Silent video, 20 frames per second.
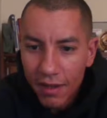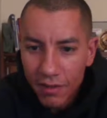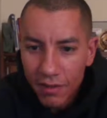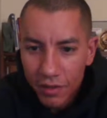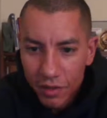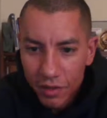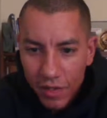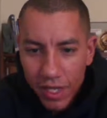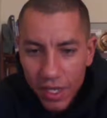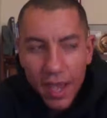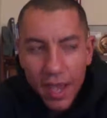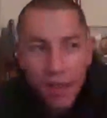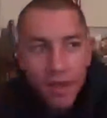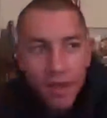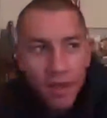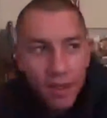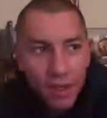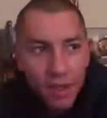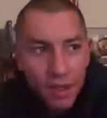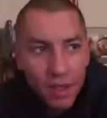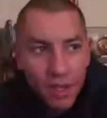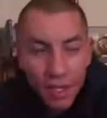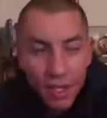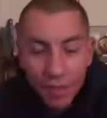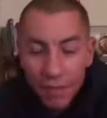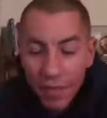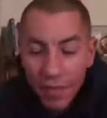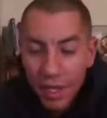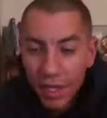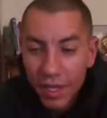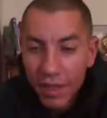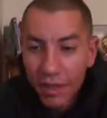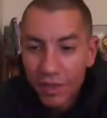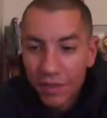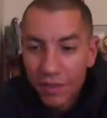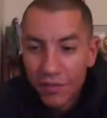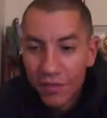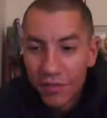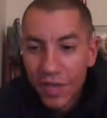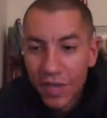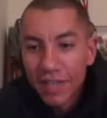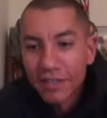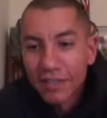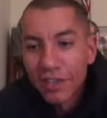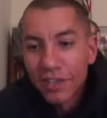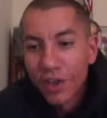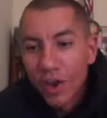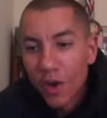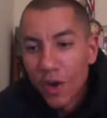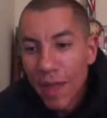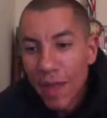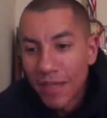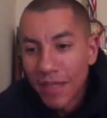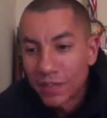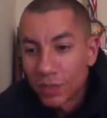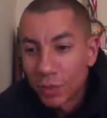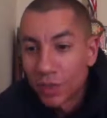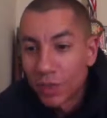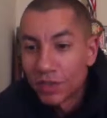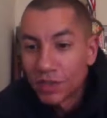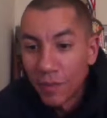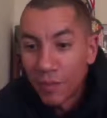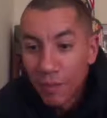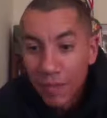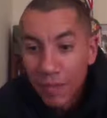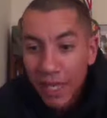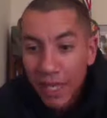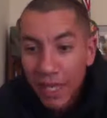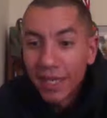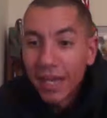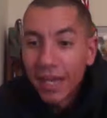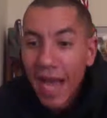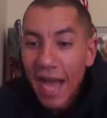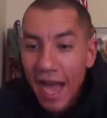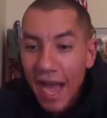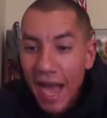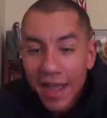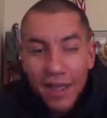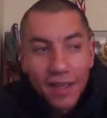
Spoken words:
Yeah. And if you guys don't know, Mansoor is a big guy,